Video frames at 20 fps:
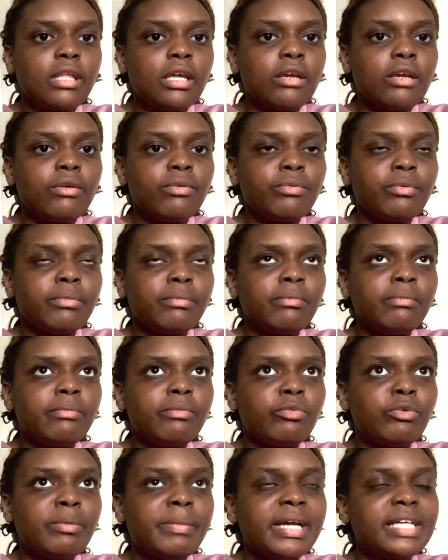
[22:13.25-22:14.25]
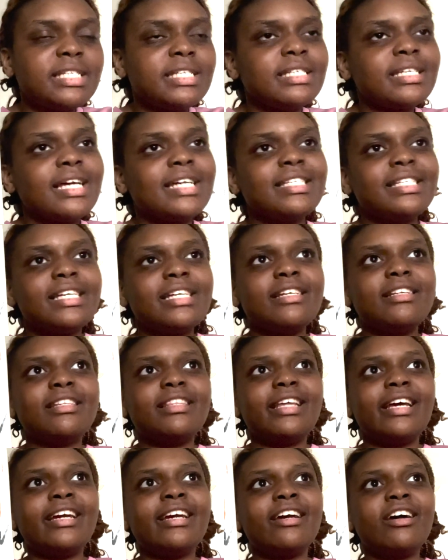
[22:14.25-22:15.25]
They romanticize it
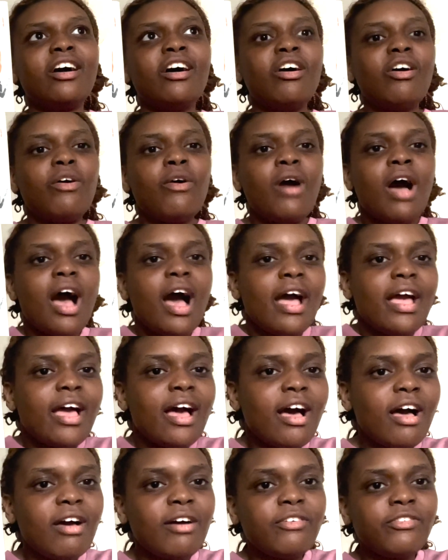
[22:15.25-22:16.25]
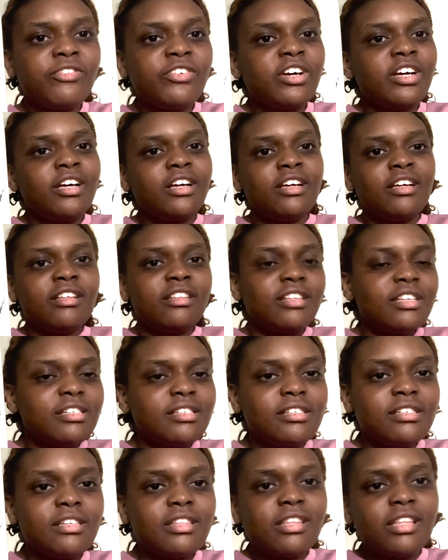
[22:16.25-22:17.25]
like, oh, I have
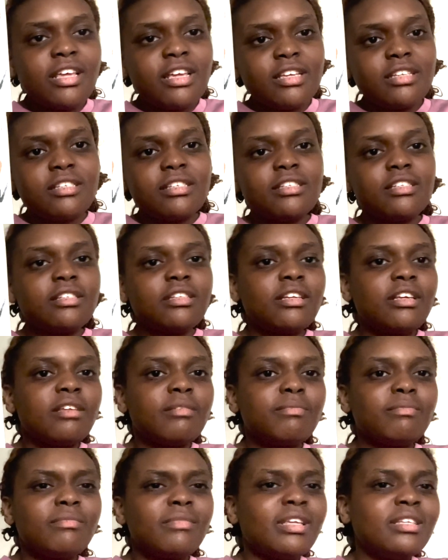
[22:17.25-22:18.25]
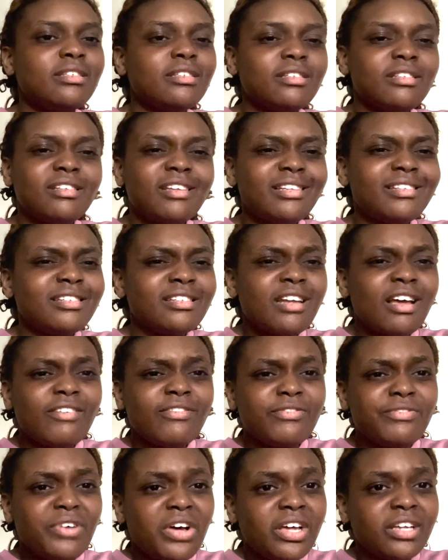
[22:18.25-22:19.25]
this and this, and it's
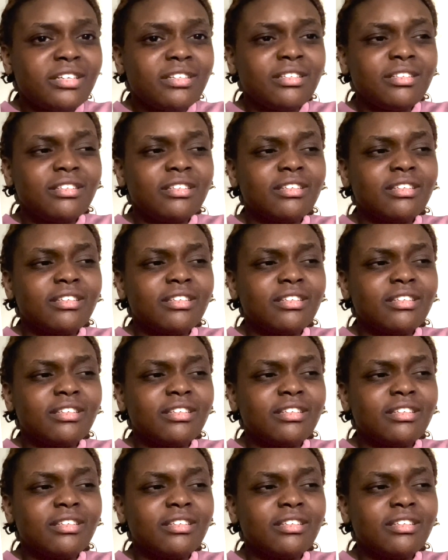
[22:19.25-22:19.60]
not fun.